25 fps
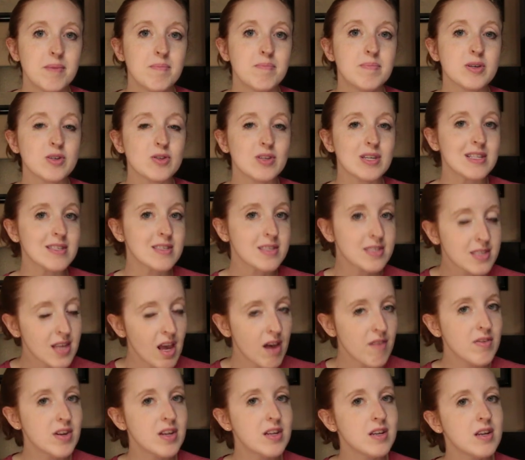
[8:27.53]
building
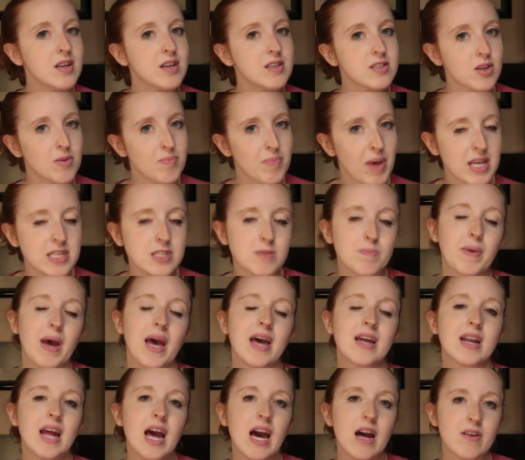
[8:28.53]
seven is your best
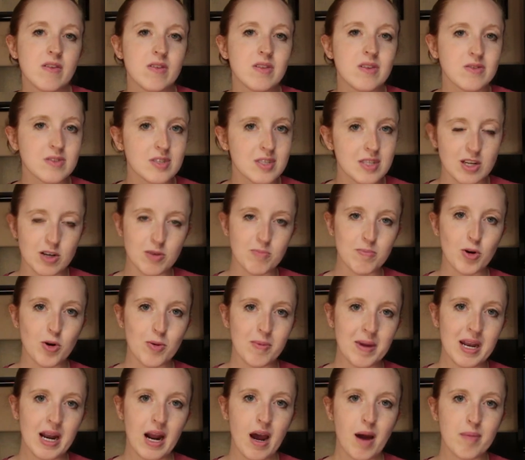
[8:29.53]
bet out of those Little
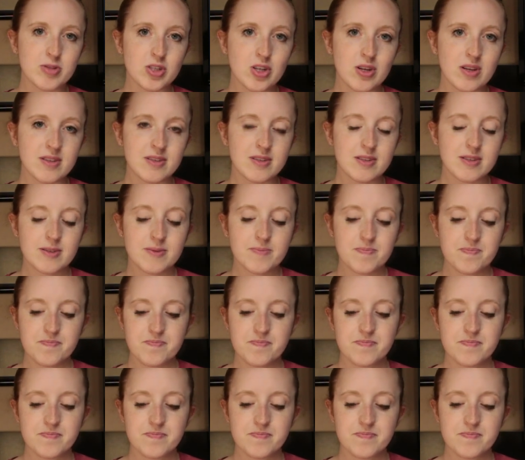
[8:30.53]
Mermaid options.